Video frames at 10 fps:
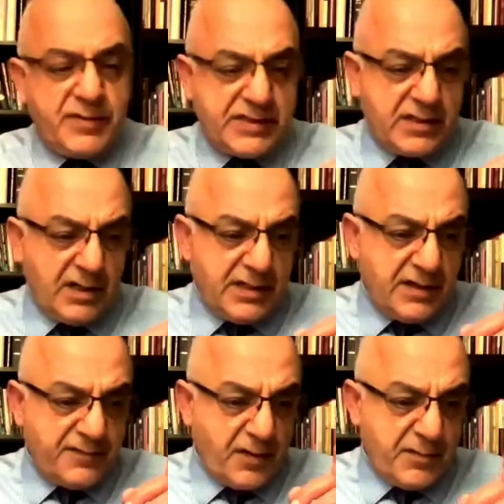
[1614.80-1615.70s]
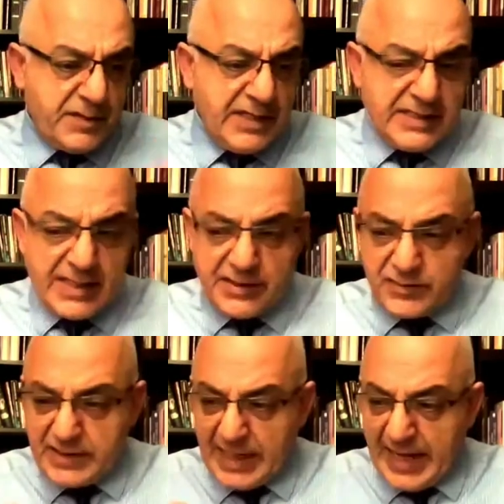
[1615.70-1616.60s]
starting from Nisan
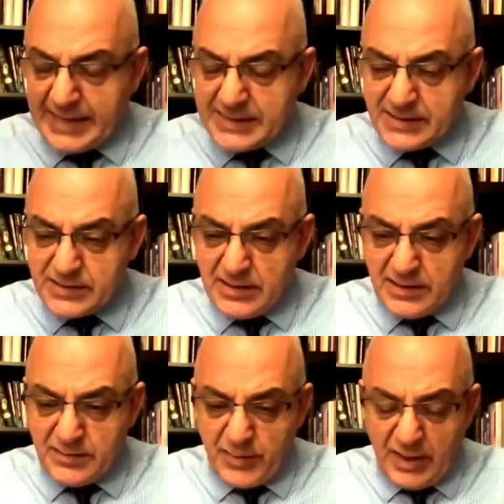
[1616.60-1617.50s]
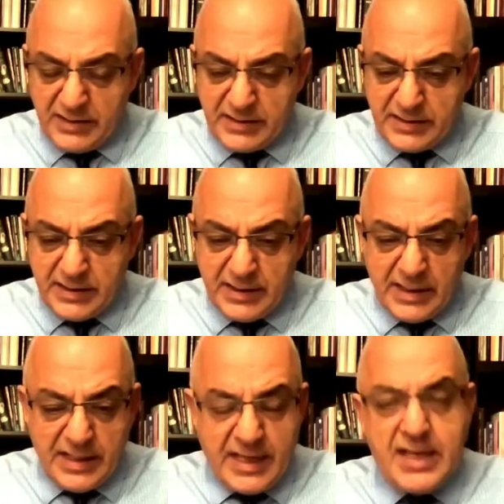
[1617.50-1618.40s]
to the last month.
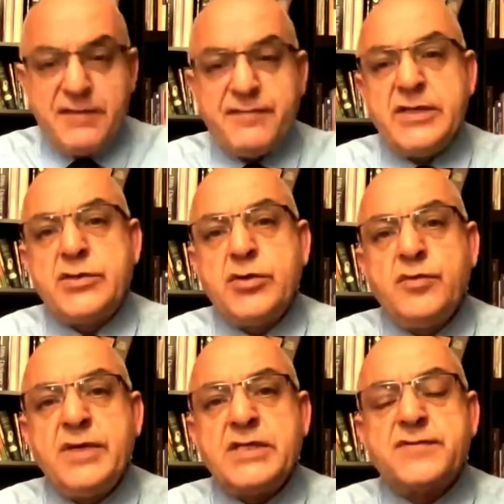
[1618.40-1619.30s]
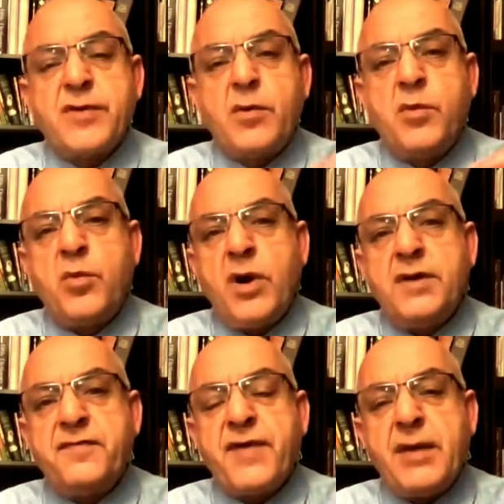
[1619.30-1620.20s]
Every 2 weeks from
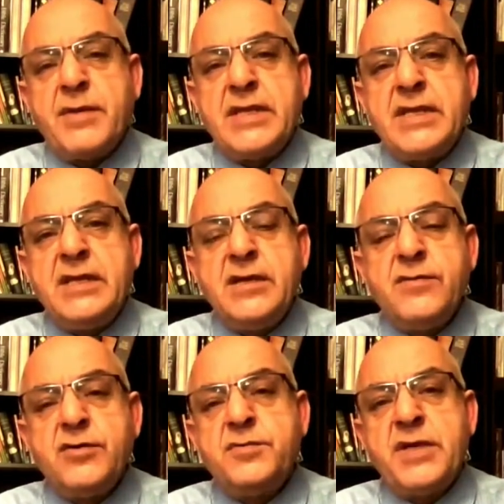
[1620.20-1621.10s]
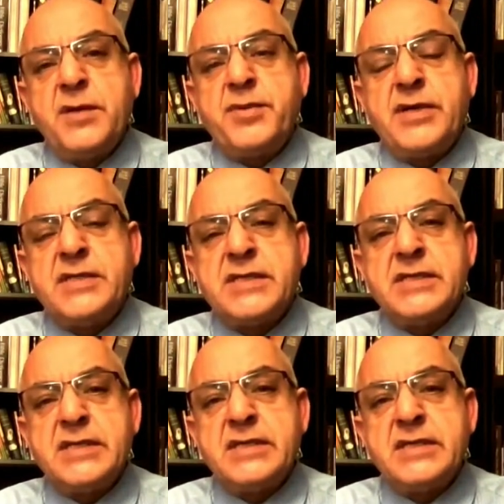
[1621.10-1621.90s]
one family would be a person